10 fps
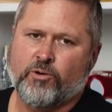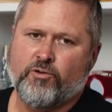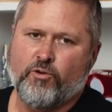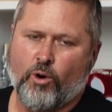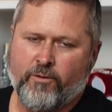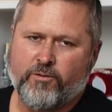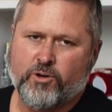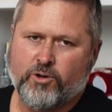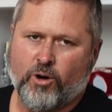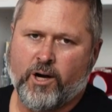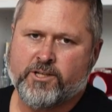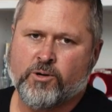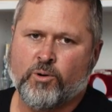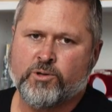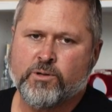on dry food diets
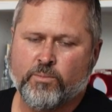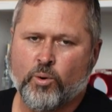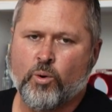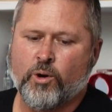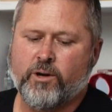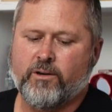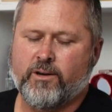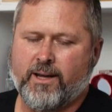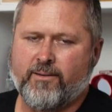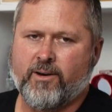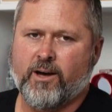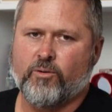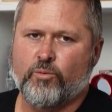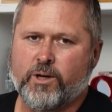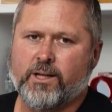across the board never
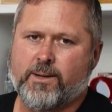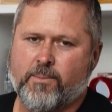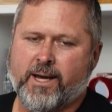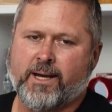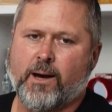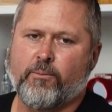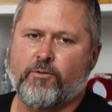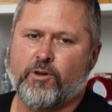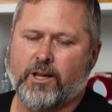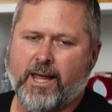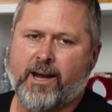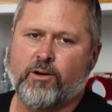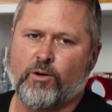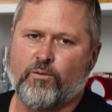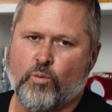really make up for the
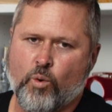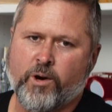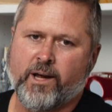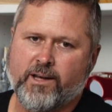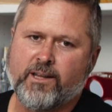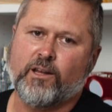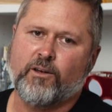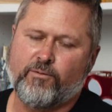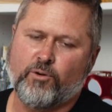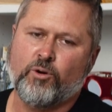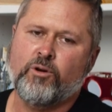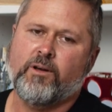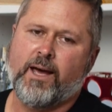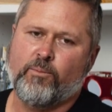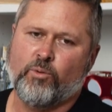lack of water in their food
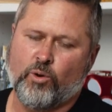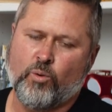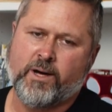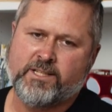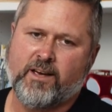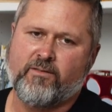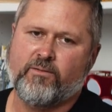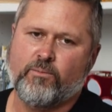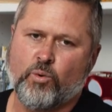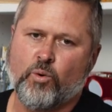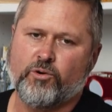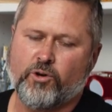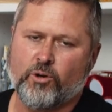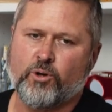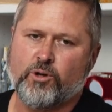and will always have more
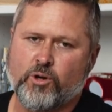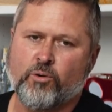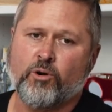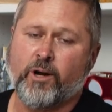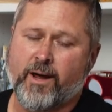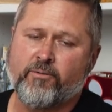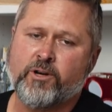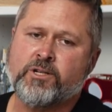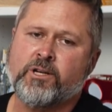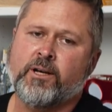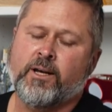dilute urine on average.